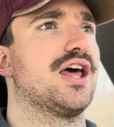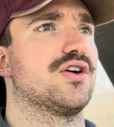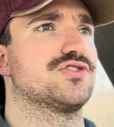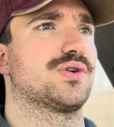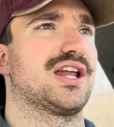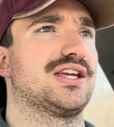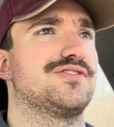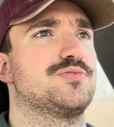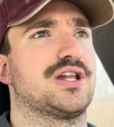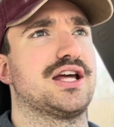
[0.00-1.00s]
and also kind
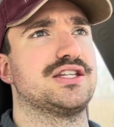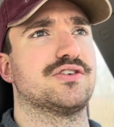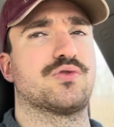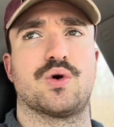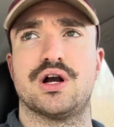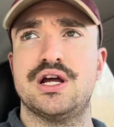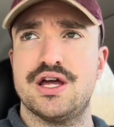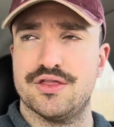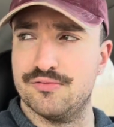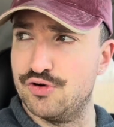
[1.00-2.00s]
of gives me an idea for
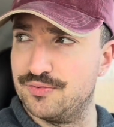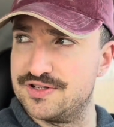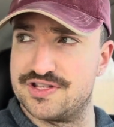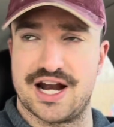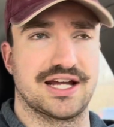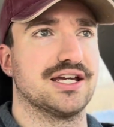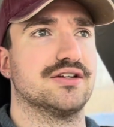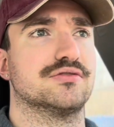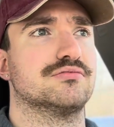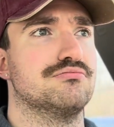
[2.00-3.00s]
the movements that I
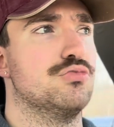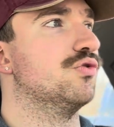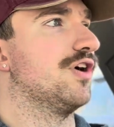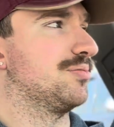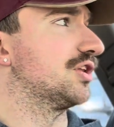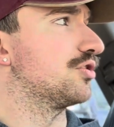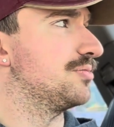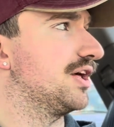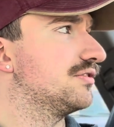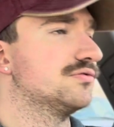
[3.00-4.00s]
can move up a
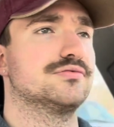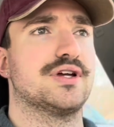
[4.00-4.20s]
little bit.